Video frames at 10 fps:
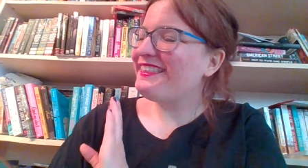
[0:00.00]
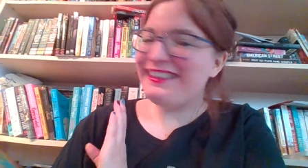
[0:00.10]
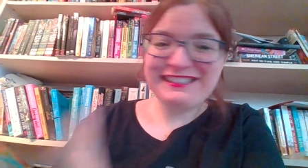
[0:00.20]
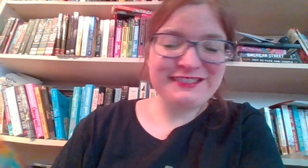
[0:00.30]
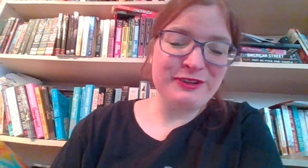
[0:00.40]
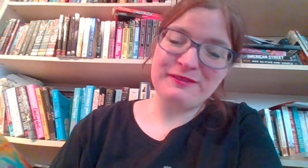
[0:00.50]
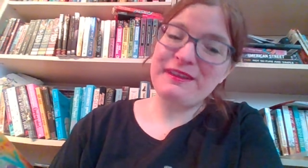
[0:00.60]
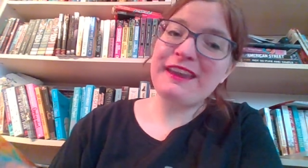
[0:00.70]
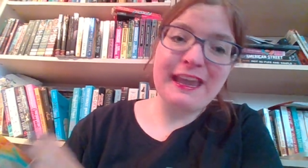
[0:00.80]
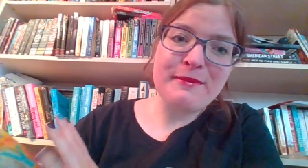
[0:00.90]
this well,
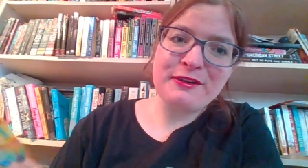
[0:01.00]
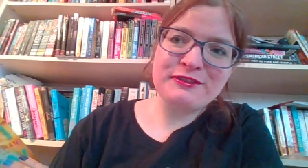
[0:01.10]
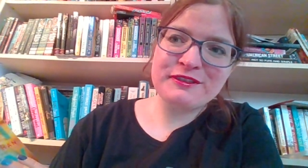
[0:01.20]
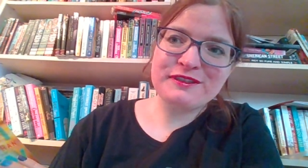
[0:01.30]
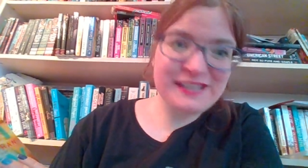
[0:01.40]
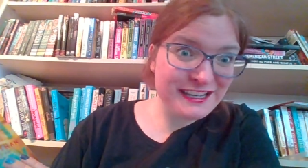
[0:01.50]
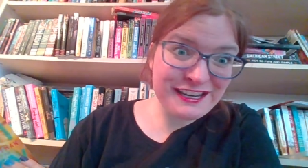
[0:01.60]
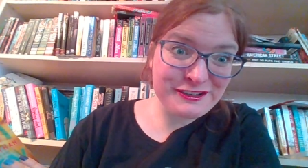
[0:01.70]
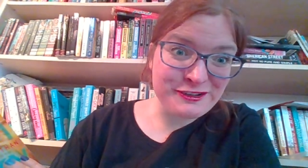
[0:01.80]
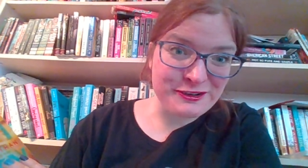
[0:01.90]
it came out ten
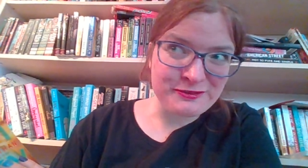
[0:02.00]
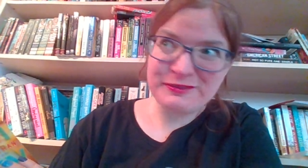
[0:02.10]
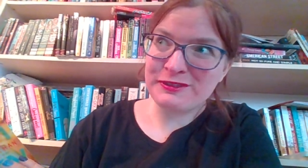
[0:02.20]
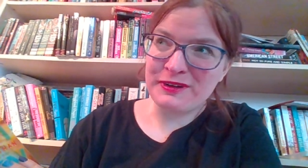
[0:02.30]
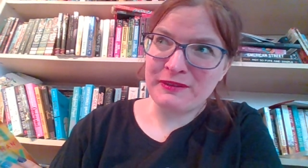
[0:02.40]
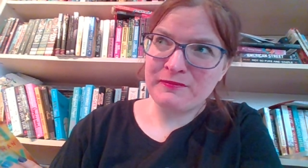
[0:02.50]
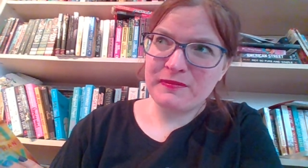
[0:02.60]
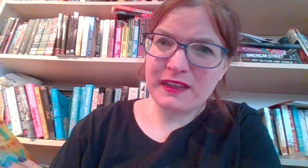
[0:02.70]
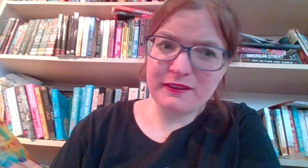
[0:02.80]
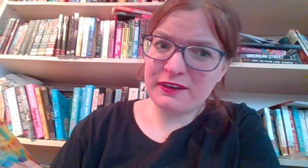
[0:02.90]
years ago. Sorry,
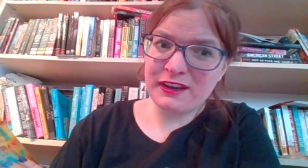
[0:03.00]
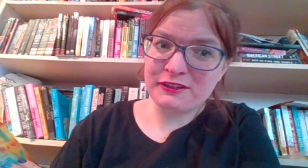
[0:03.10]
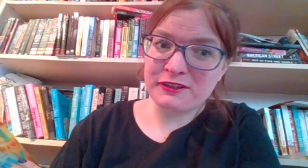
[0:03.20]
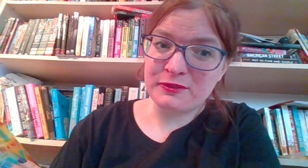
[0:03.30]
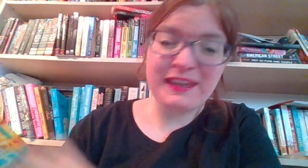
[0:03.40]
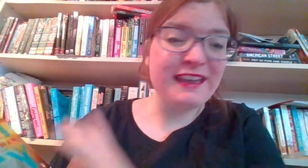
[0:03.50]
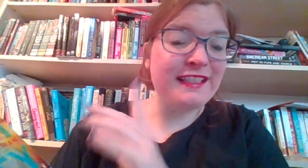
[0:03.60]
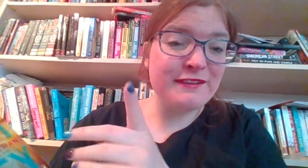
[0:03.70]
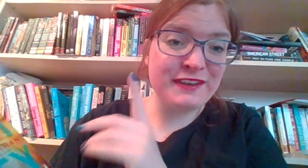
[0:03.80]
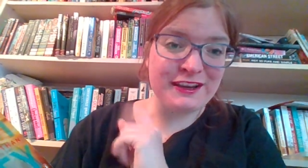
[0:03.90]
eleven years ago. Yeah,
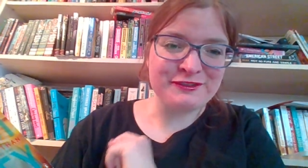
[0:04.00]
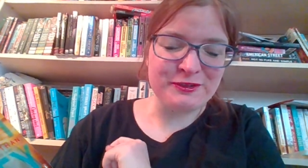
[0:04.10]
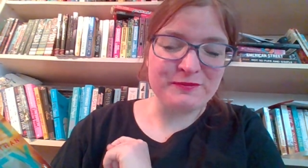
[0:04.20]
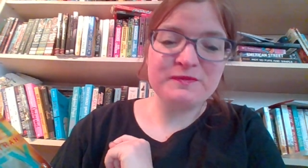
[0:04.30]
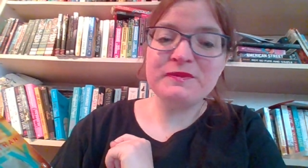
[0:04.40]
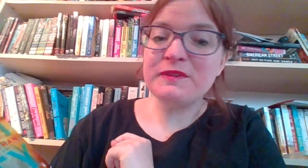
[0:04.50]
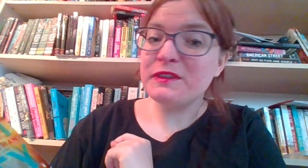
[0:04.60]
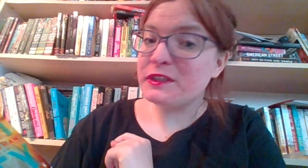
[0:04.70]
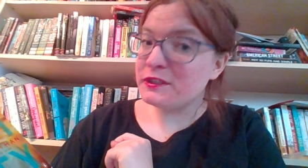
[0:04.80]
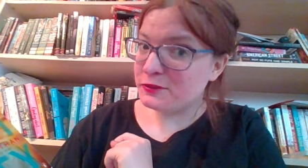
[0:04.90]
eleven years ago.
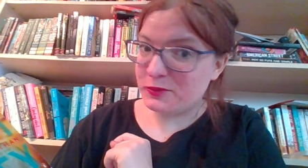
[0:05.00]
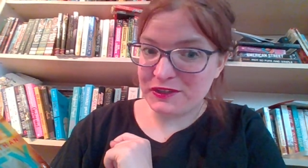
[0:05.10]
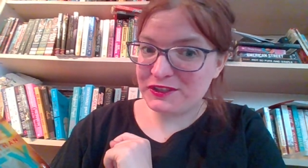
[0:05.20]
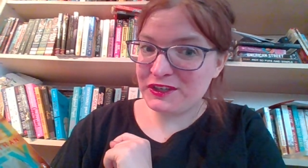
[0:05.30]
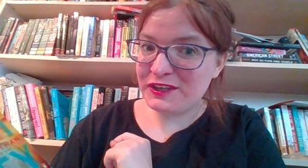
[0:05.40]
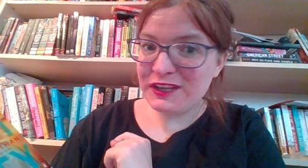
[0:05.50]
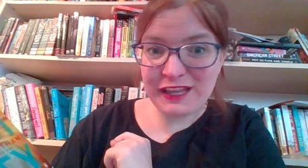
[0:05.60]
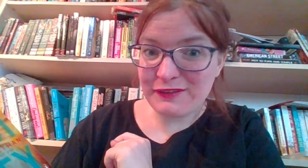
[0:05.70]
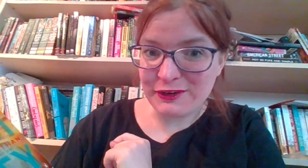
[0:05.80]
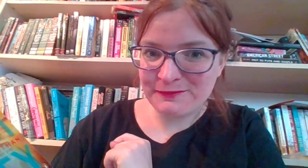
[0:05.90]
Twenty
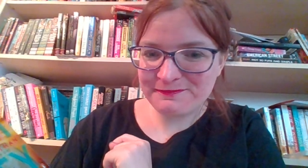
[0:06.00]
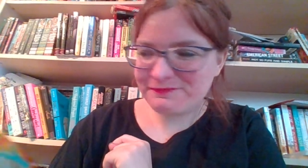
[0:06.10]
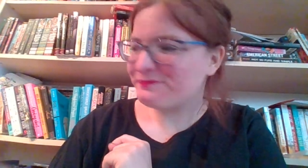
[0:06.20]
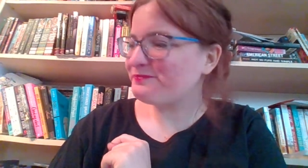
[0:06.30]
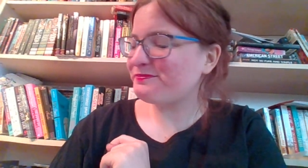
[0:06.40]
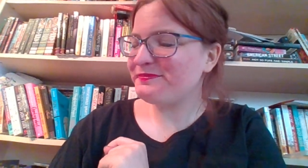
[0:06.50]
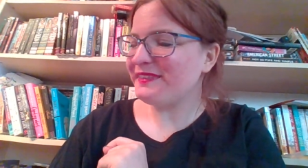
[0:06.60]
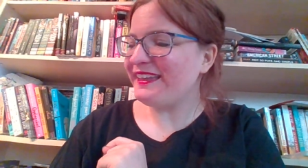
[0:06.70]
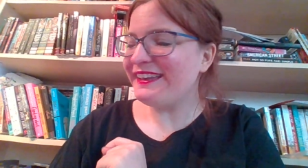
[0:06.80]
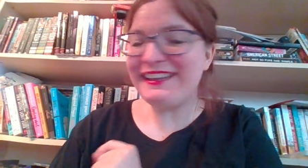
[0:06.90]
eleven.
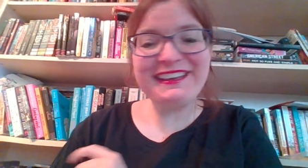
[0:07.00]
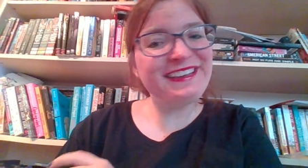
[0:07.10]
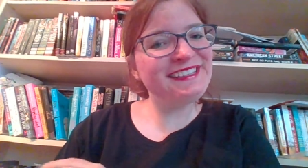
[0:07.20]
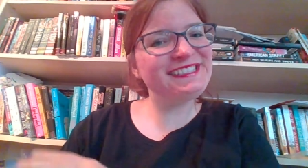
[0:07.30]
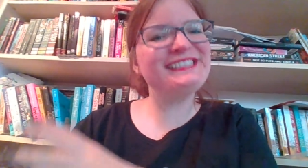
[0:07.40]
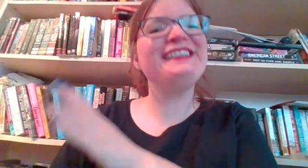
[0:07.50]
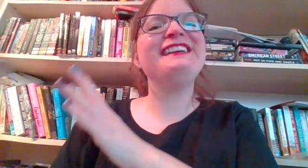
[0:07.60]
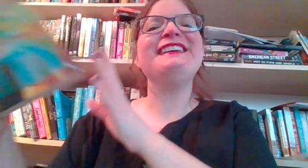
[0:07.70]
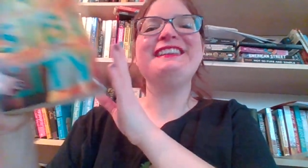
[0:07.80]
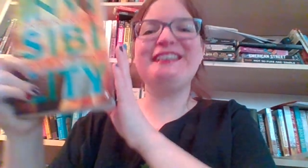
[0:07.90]
It is
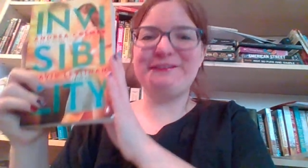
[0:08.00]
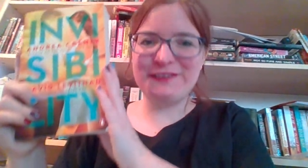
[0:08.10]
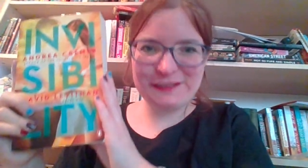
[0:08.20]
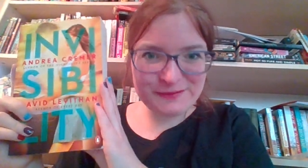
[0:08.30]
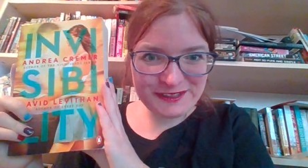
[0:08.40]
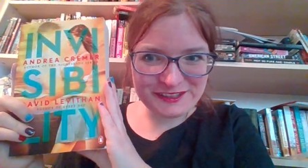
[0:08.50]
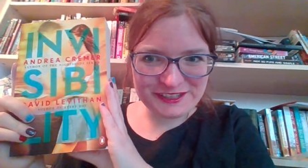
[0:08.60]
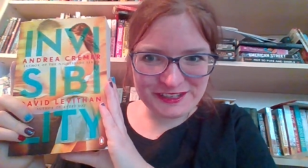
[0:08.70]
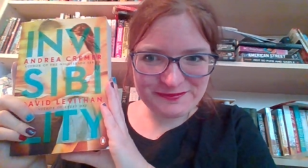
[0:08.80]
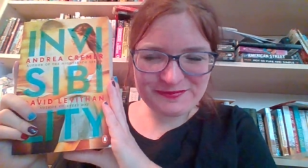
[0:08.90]

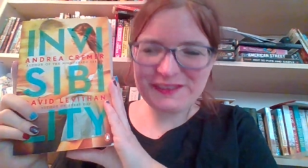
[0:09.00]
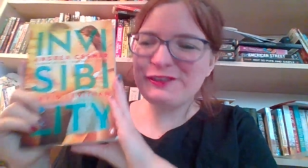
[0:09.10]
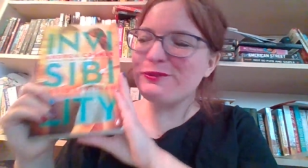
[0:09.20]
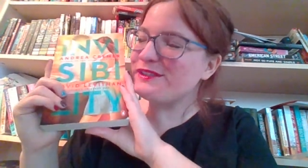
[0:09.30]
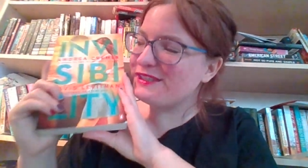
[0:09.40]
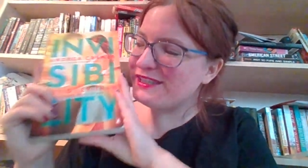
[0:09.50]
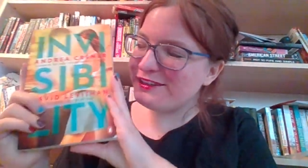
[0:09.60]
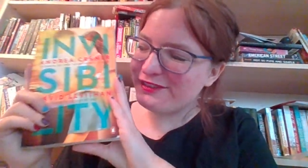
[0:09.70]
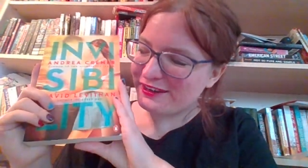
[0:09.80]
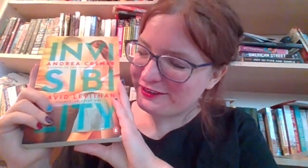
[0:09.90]
invisibility. So
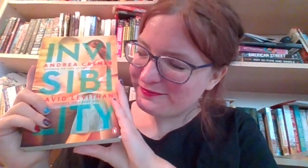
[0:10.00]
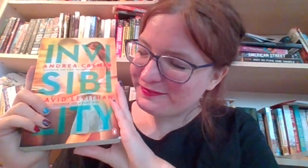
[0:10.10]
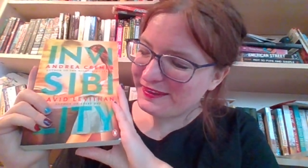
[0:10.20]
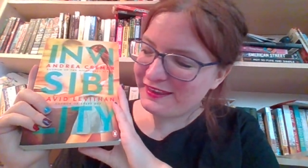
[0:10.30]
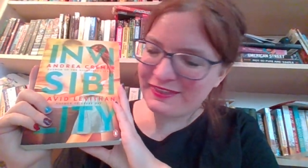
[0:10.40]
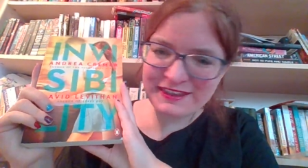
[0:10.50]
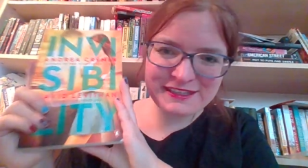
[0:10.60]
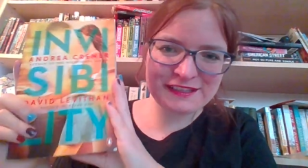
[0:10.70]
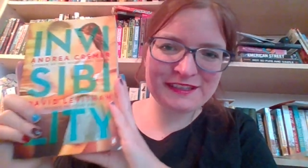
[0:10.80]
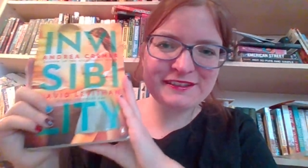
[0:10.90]
Stephen in
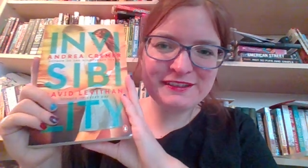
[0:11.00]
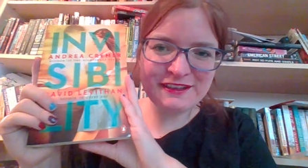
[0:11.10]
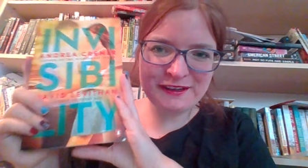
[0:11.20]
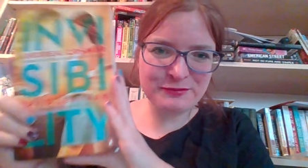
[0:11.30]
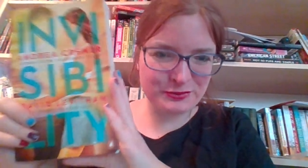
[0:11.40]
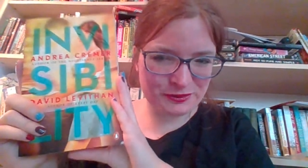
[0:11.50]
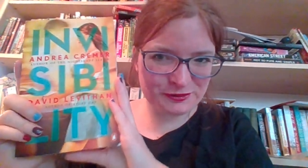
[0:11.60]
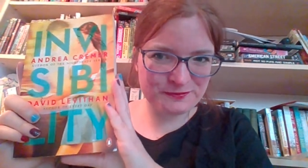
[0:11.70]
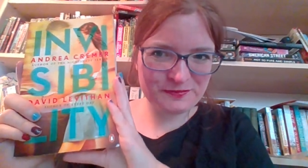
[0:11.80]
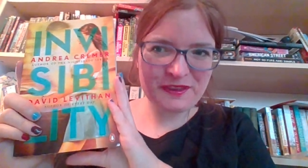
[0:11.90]
this uh, book,
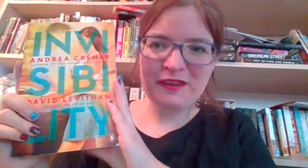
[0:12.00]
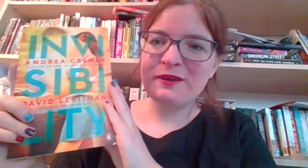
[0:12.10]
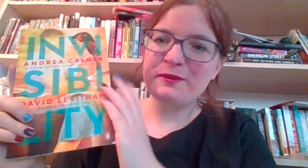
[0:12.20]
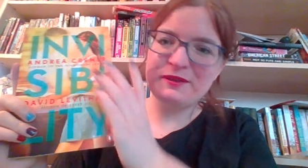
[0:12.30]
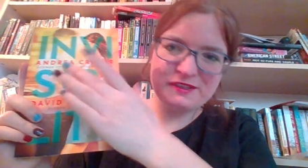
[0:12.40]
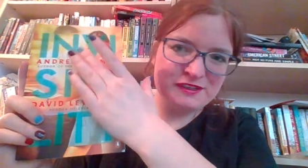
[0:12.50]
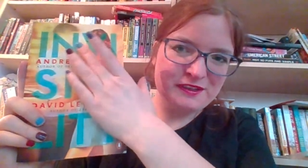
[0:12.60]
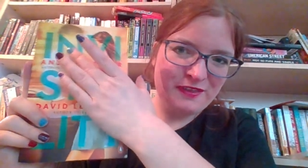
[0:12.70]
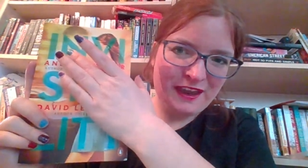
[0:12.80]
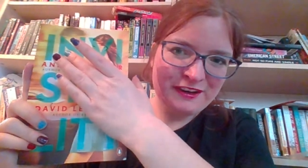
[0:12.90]
which is
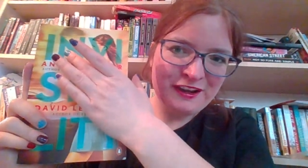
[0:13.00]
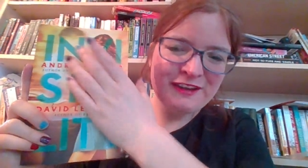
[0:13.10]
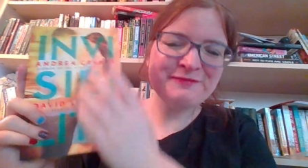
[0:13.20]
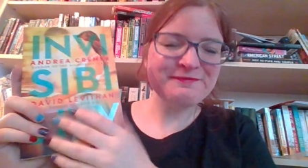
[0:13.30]
that guy,